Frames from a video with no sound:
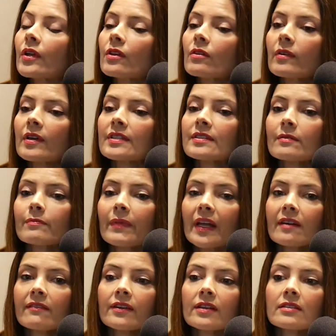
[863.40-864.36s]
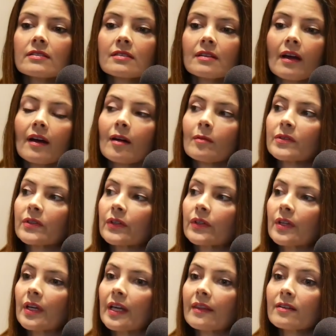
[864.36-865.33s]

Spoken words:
are the risks and benefits? Yeah, absolutely. Yeah.